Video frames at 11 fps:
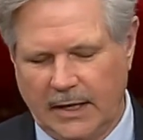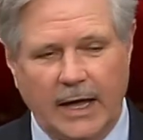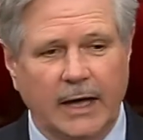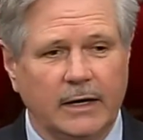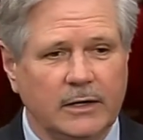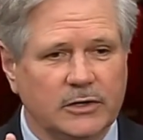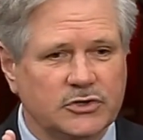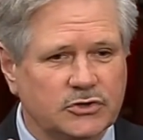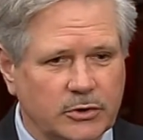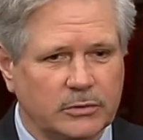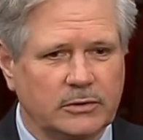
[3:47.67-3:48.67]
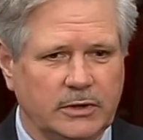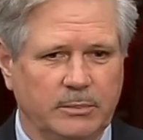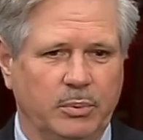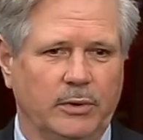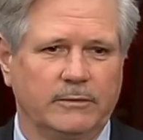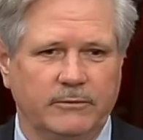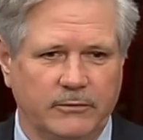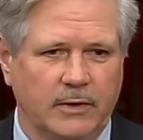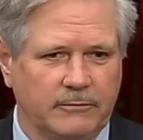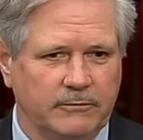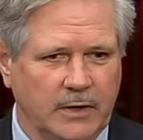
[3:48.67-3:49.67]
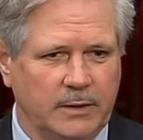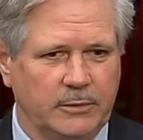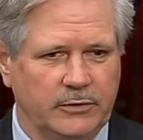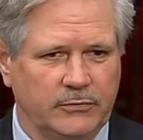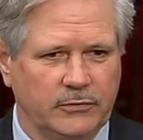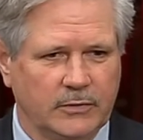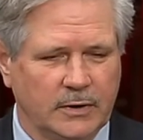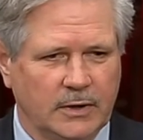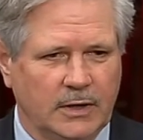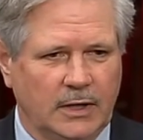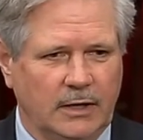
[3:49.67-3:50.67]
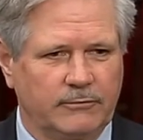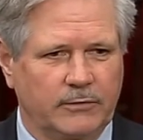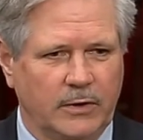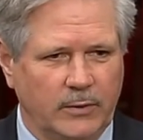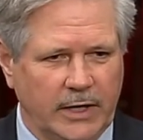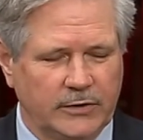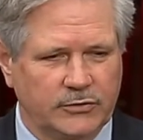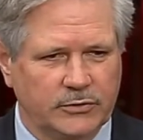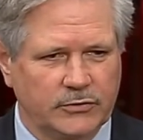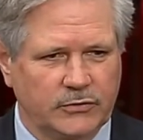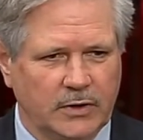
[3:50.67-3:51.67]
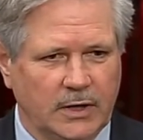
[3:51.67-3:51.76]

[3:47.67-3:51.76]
And it is certainly important for our farmers and for our ranchers